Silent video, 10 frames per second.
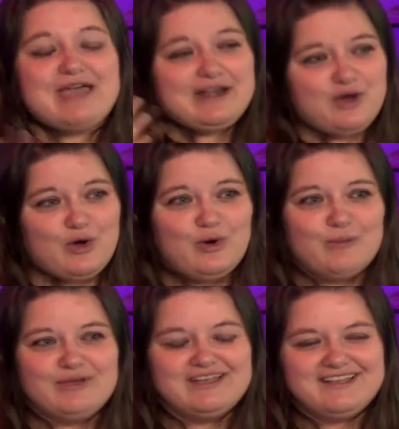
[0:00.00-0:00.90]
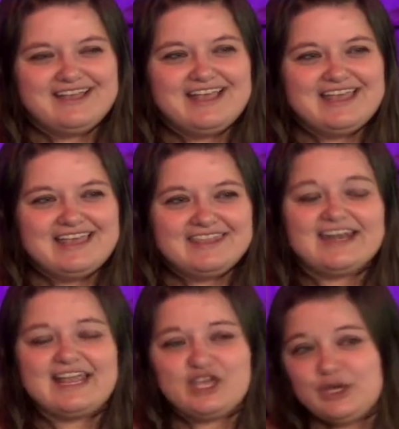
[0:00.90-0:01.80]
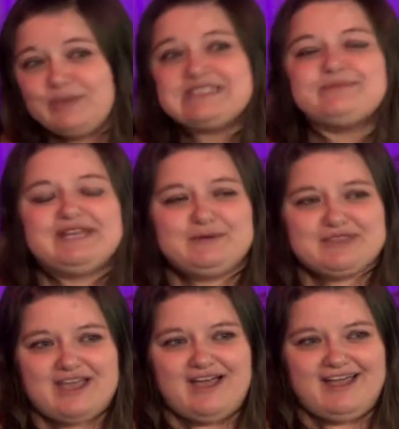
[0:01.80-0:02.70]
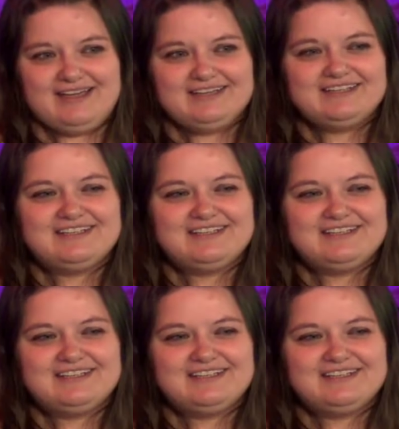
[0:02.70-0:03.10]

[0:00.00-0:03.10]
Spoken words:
at home that I could be spending with God